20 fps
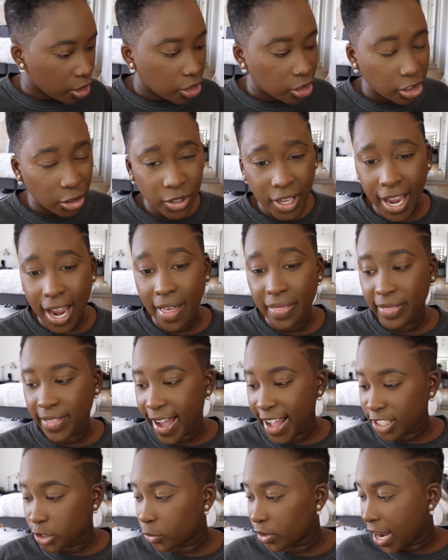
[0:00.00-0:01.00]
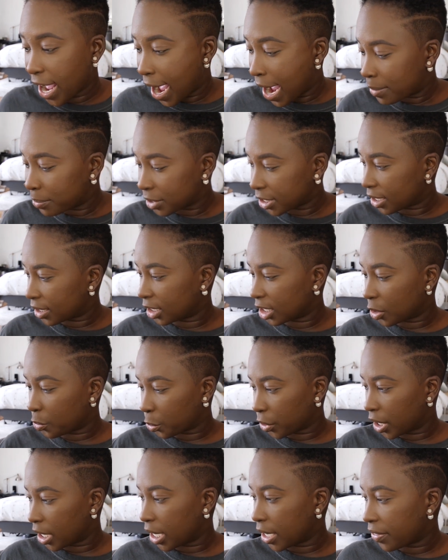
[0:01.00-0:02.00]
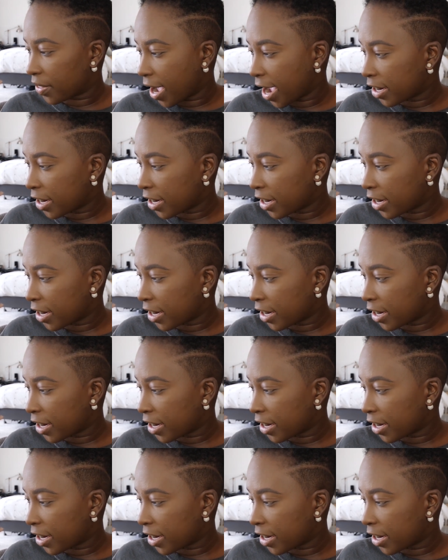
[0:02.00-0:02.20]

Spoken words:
So yeah, that's what I'm dealing with.